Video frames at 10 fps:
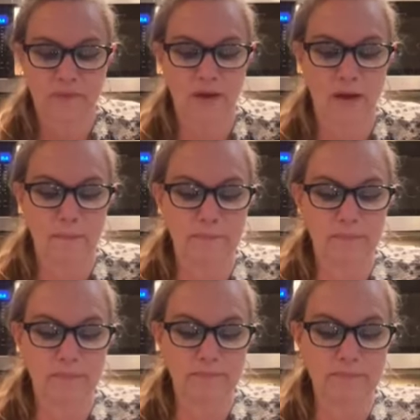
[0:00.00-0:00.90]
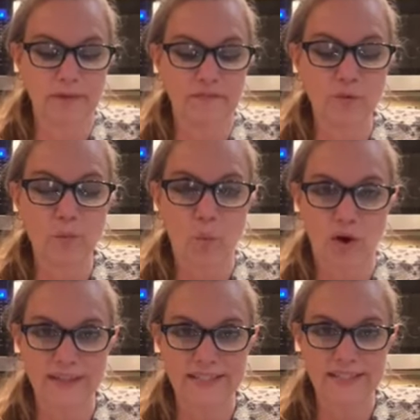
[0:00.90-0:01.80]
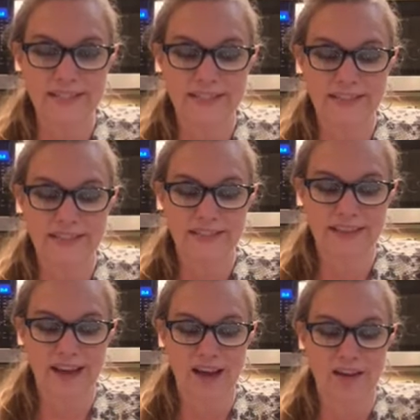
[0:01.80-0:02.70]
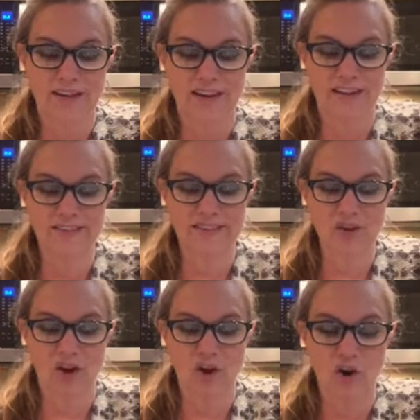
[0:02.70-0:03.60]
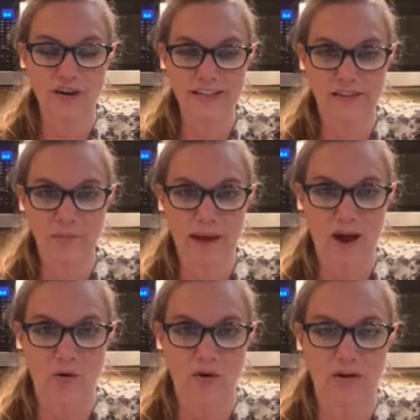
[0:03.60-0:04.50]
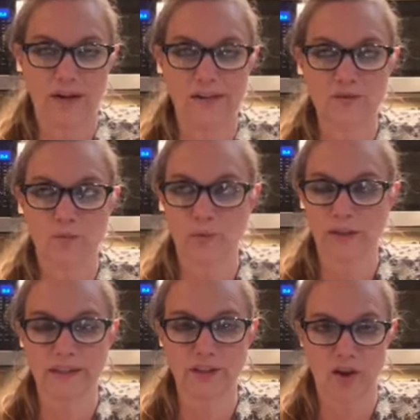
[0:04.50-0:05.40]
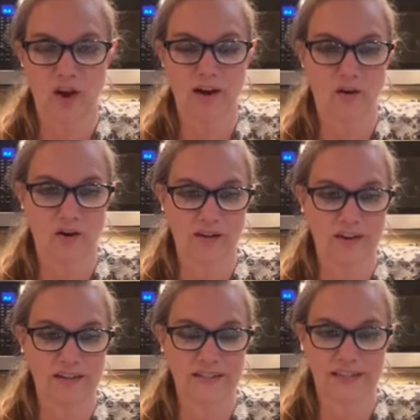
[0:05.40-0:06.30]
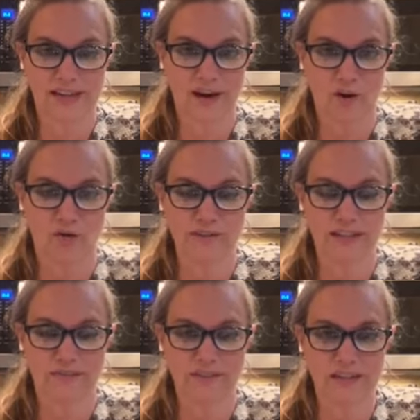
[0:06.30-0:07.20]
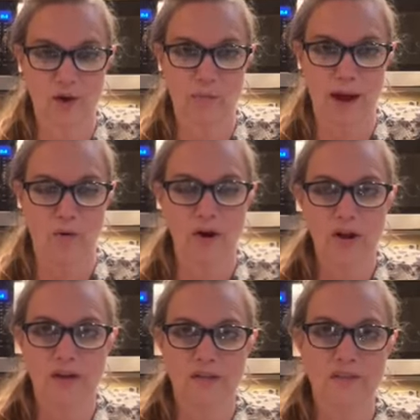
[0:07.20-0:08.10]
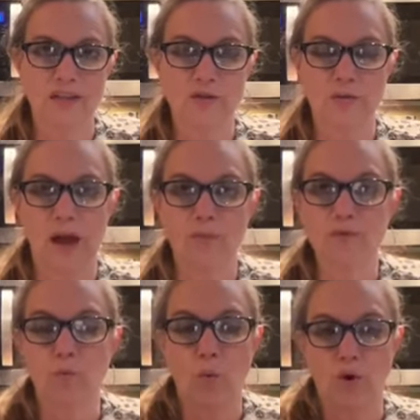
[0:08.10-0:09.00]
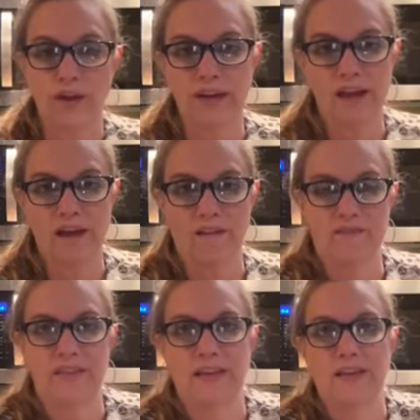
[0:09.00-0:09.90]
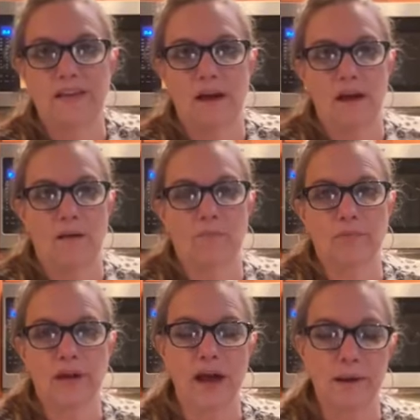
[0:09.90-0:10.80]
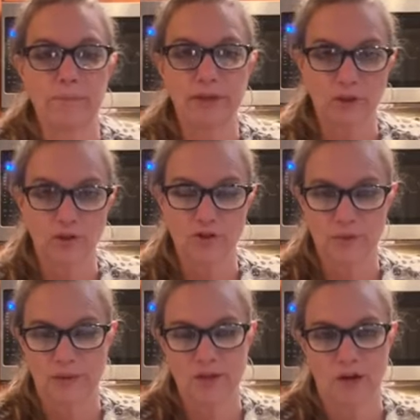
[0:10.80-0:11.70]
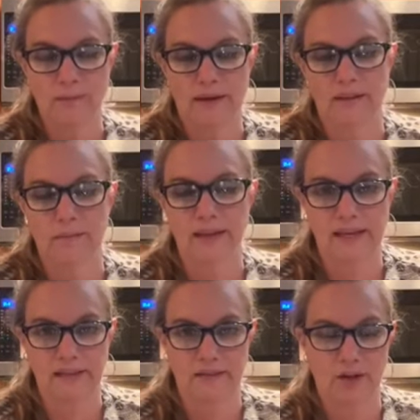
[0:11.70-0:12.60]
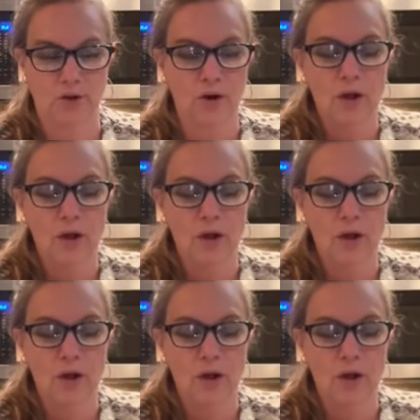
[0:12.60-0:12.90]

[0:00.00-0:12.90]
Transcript: If you want, it's not hard to give it power. It is really not hard at all to give the scale power. So that was one of the kind of pillars that we talked about at the beginning of the year,